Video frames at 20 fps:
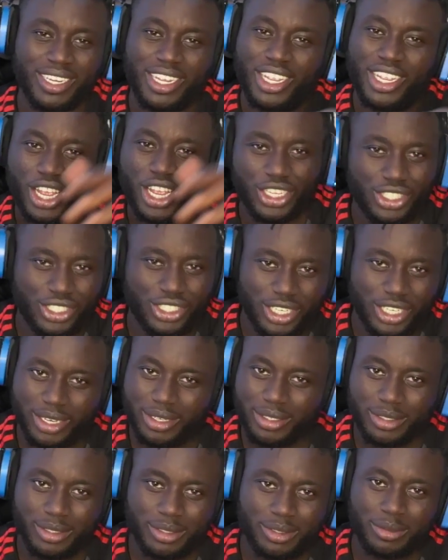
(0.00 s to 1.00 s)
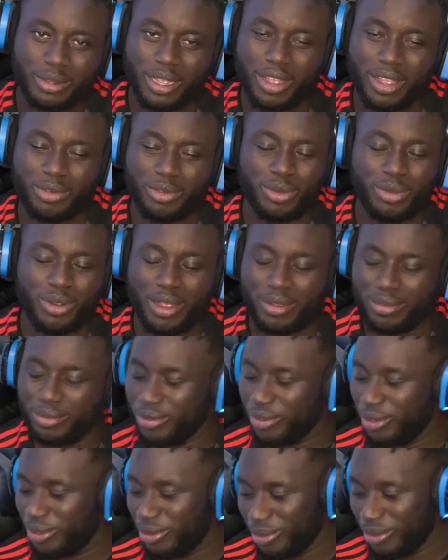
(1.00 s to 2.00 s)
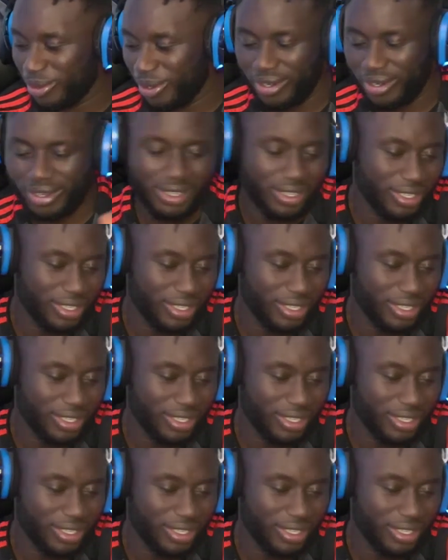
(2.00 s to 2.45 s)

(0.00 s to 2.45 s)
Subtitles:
and share it to whoever you are,